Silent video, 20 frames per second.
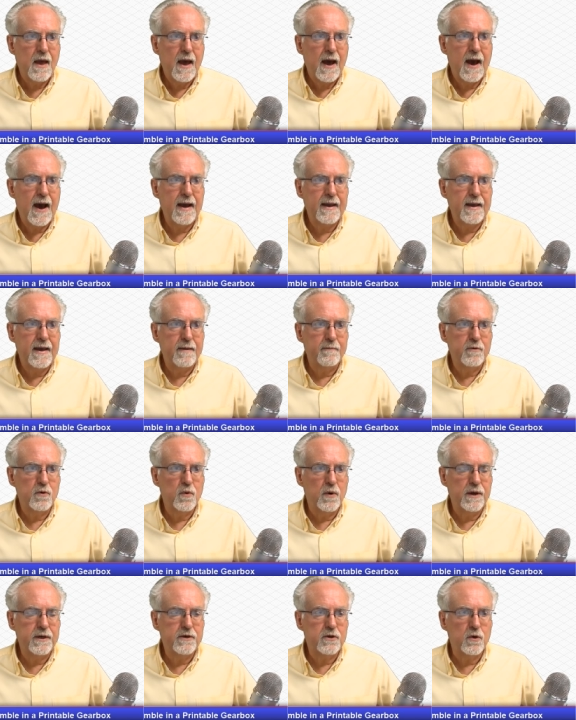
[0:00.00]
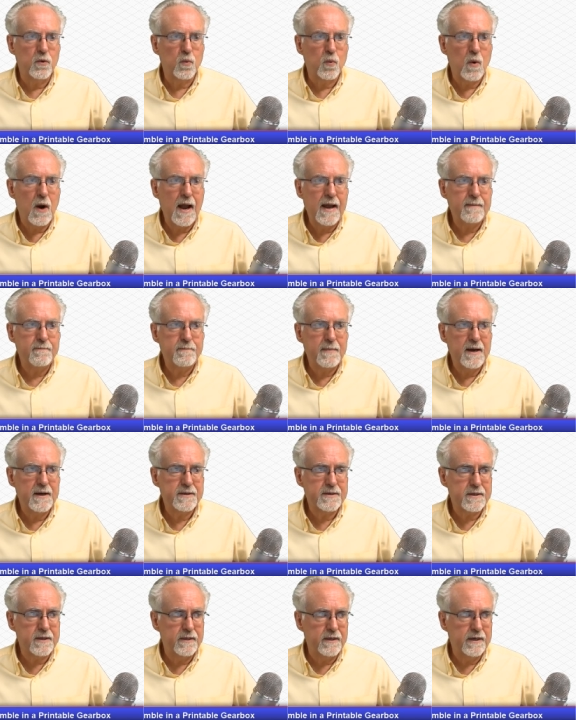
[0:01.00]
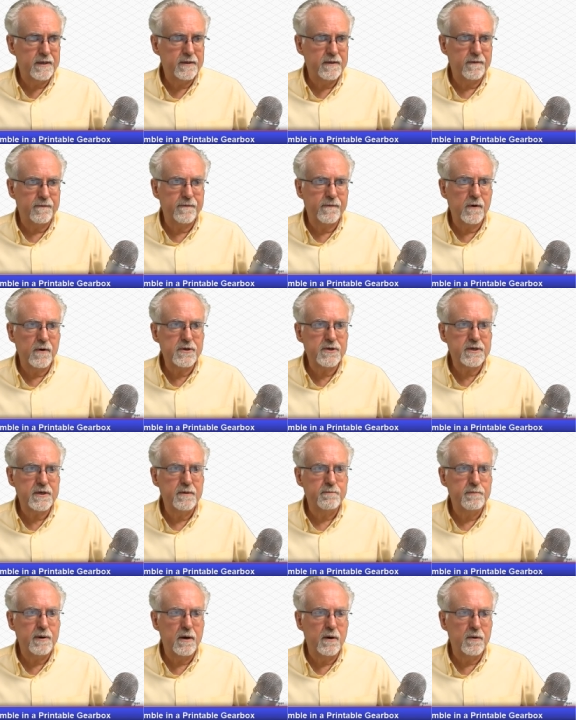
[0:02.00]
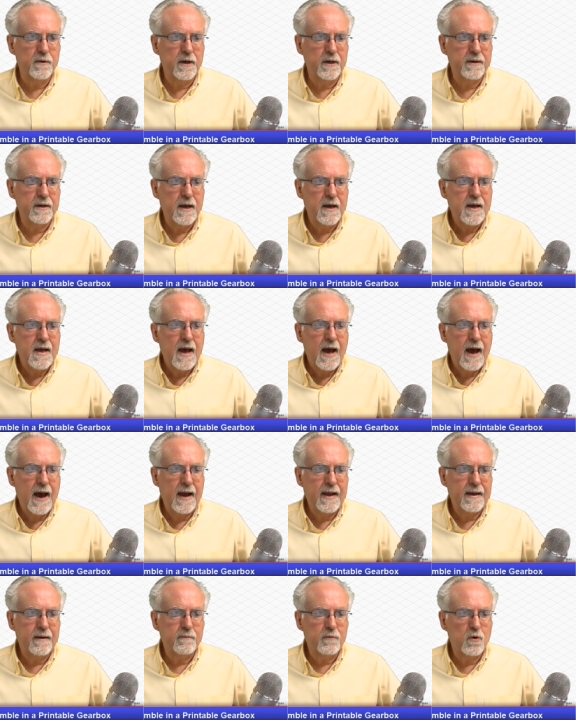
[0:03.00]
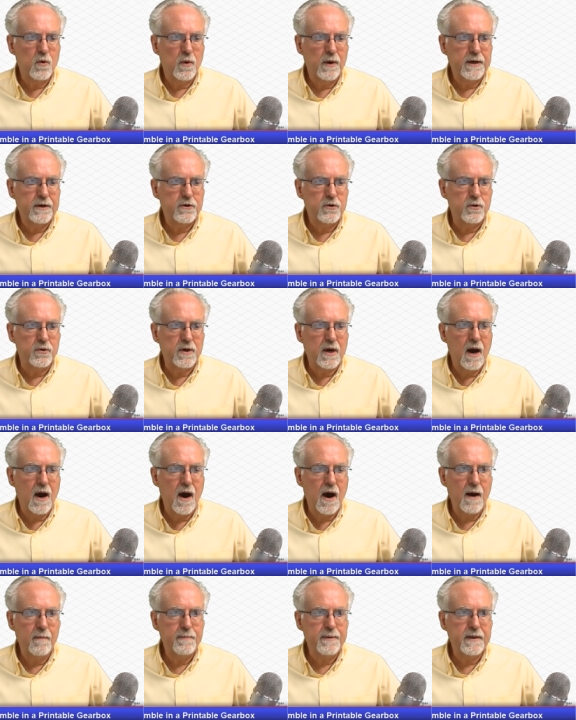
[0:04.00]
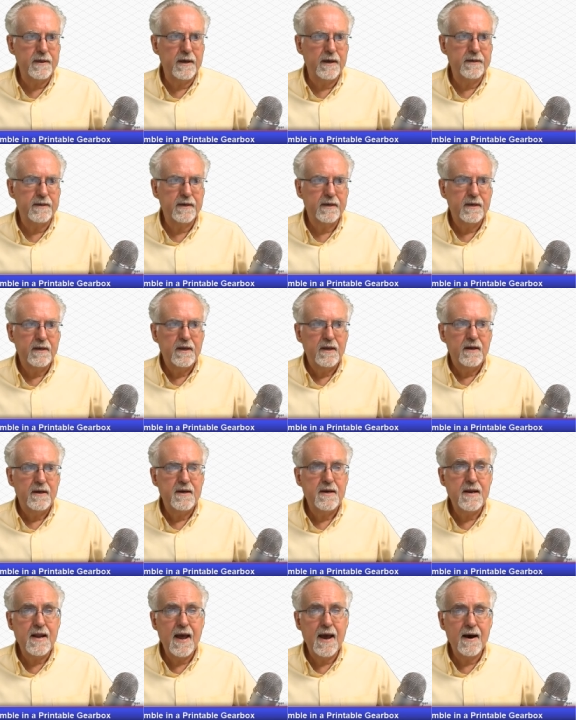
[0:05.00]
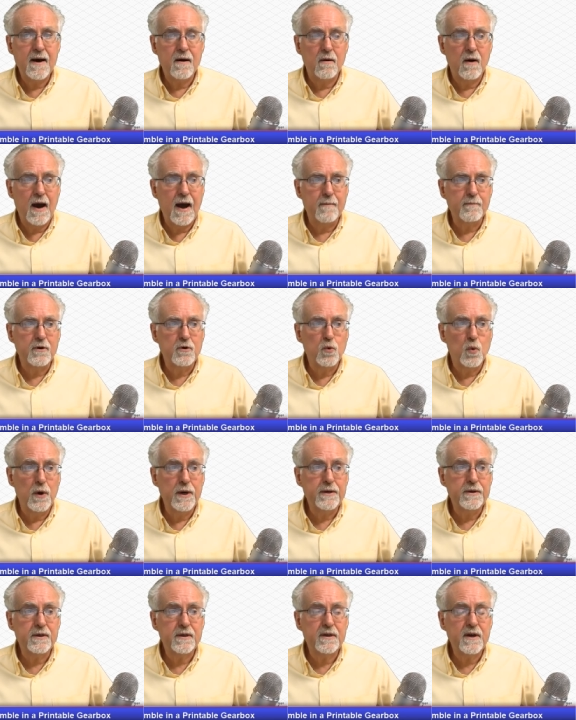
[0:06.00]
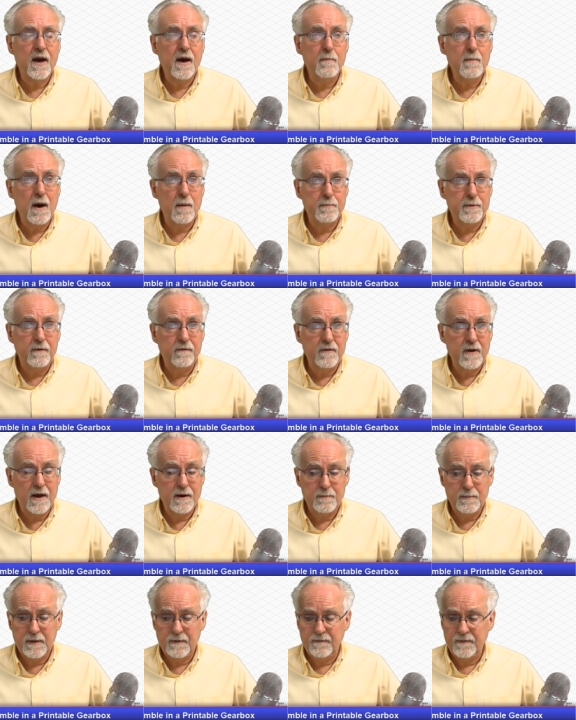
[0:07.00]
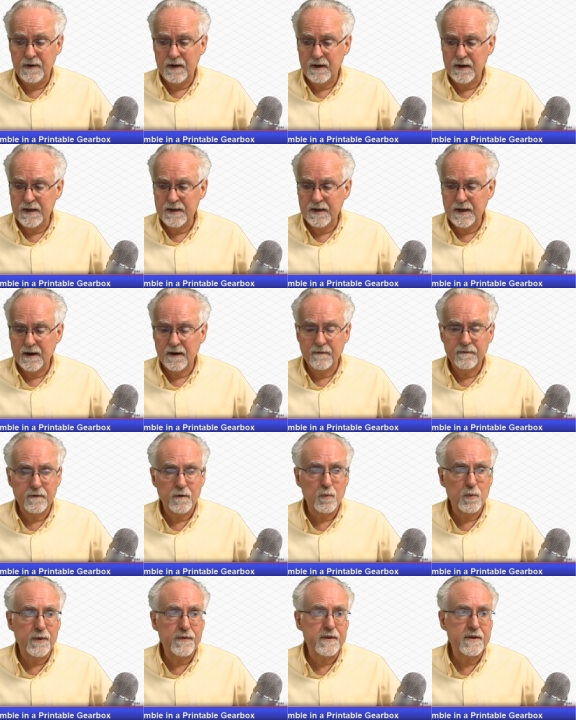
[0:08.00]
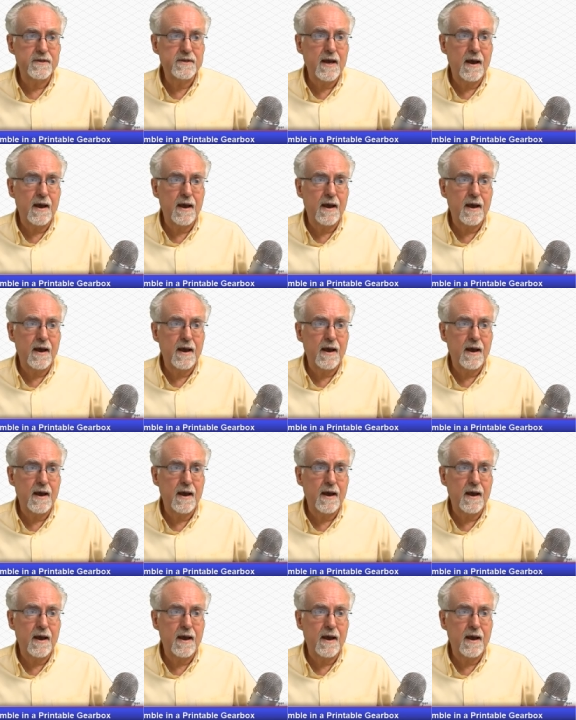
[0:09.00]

I am going to right mouse click the first component. I am going to copy it. Now I'm going to come up, you've got to be very careful with this.